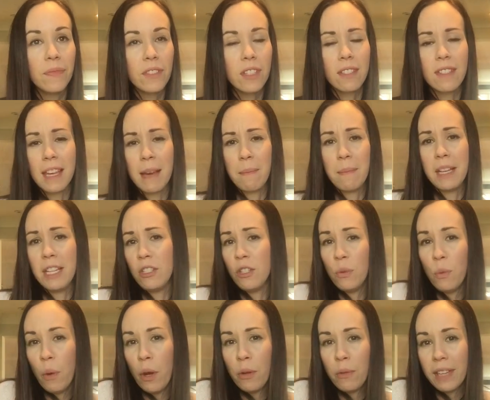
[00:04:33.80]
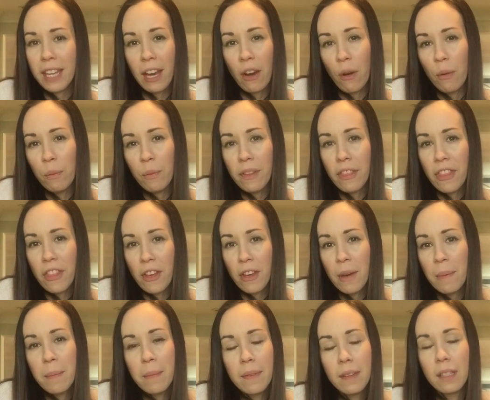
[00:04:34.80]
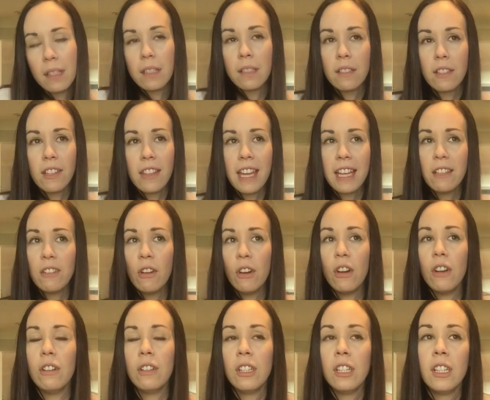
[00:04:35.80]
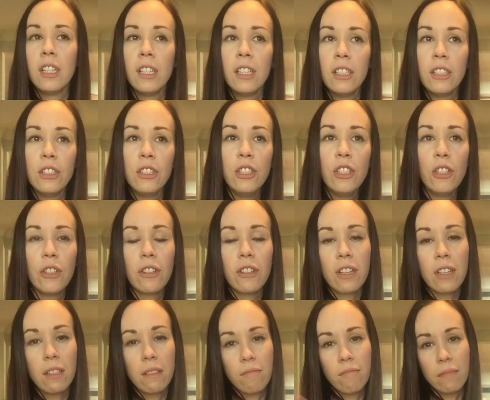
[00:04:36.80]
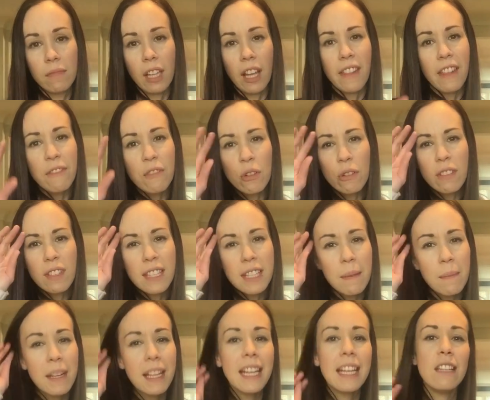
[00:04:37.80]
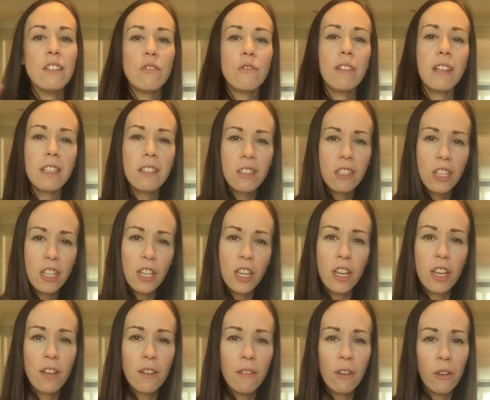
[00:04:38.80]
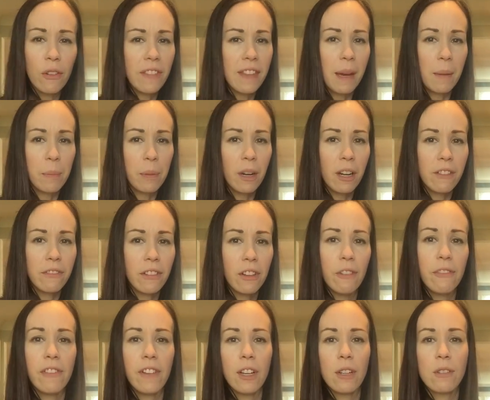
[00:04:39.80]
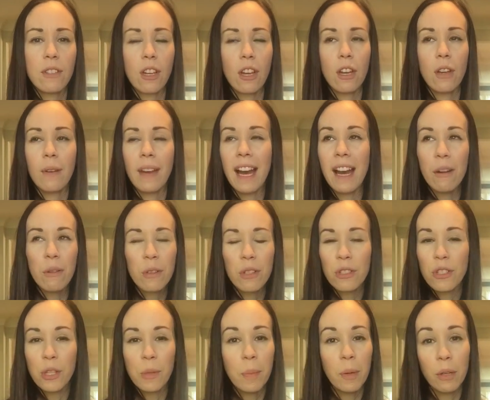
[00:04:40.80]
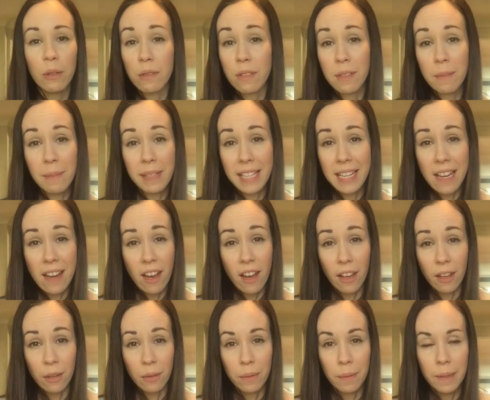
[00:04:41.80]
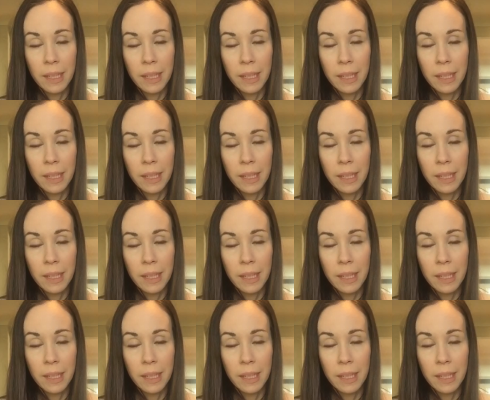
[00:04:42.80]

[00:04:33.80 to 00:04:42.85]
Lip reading: Does that mean you won't get on with them? Do they not look like they've got similar interests to you on that profile photo? How could you possibly know?